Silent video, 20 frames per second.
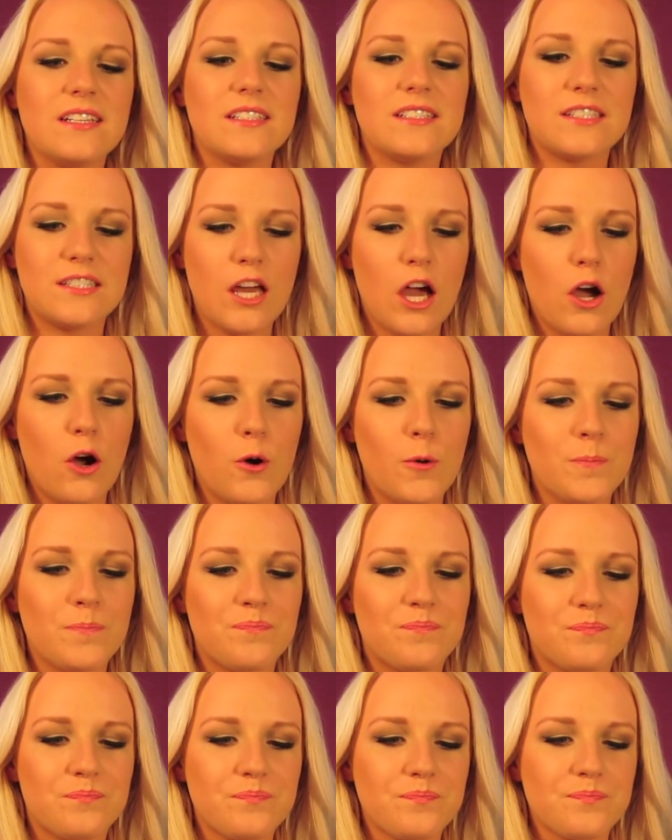
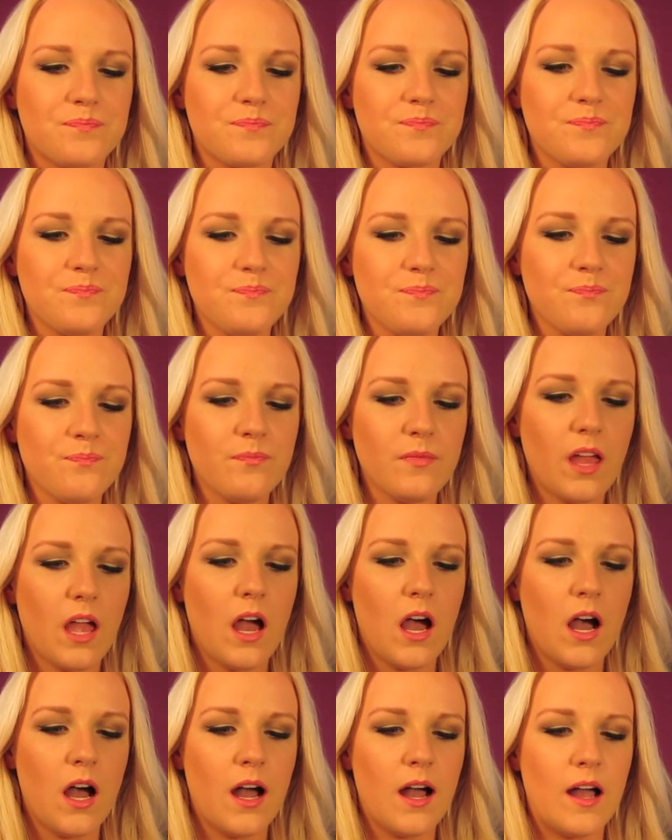So,
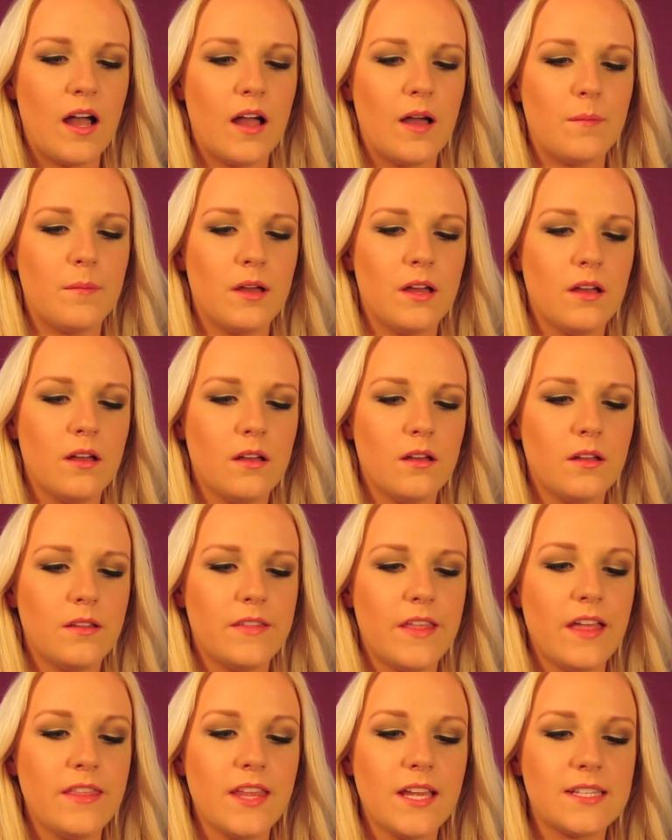
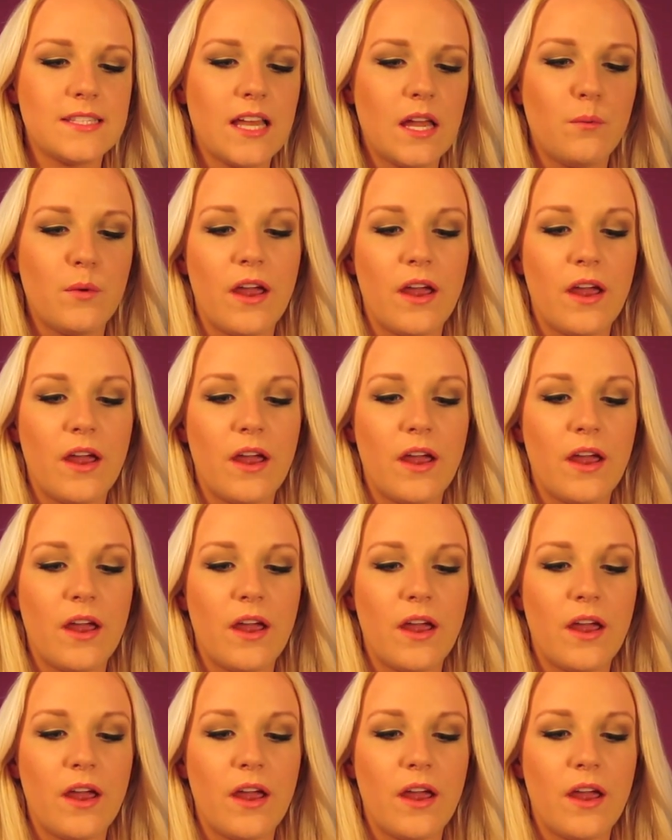then they said,